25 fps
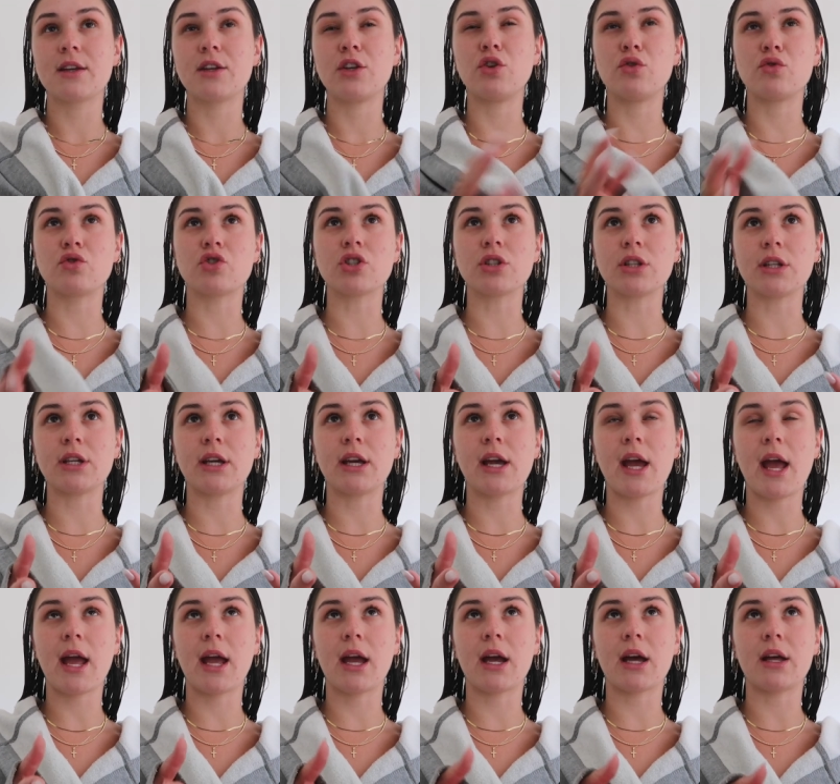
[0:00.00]

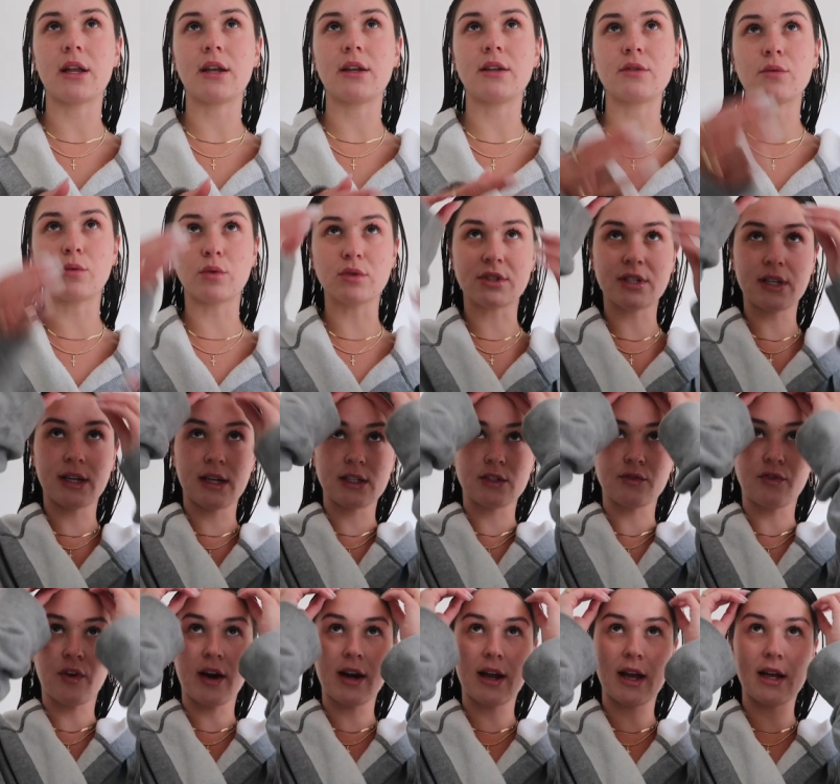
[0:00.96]
usually, and well,
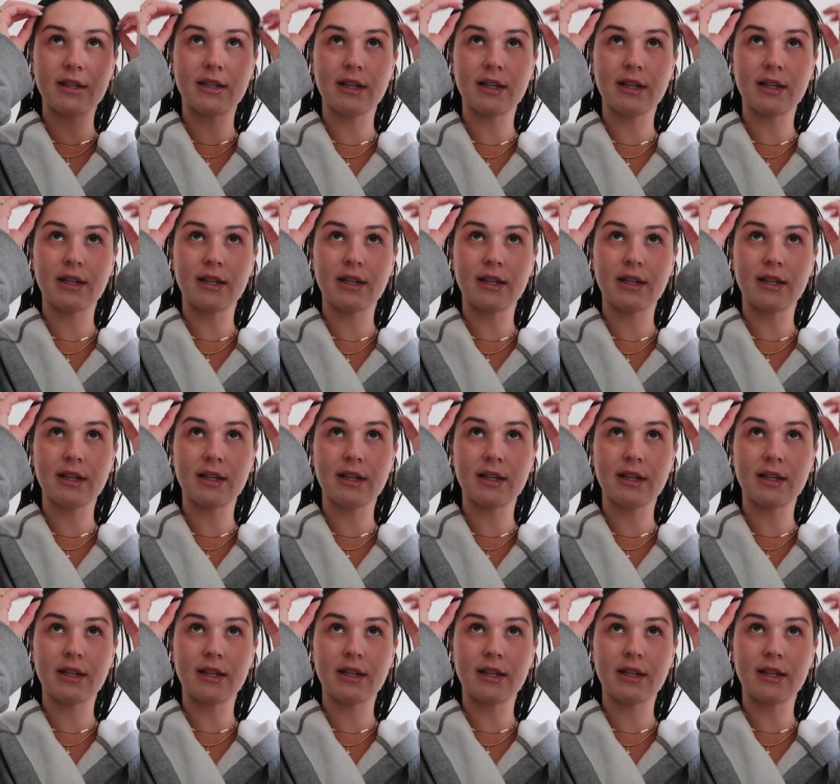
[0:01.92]
today's Friday.